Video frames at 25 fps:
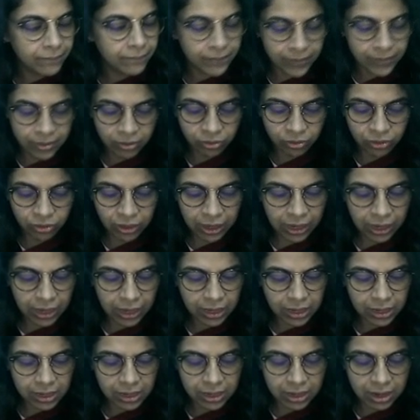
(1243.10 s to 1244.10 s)

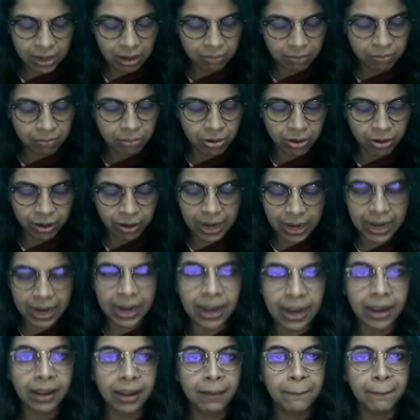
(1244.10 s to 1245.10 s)
Okay, number
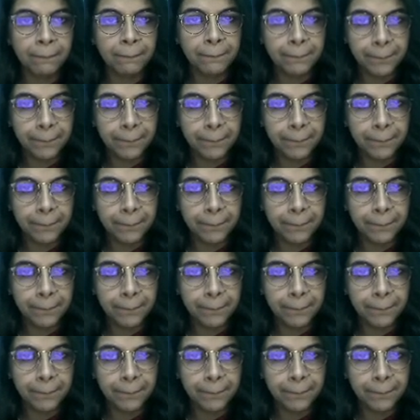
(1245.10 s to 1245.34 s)
A.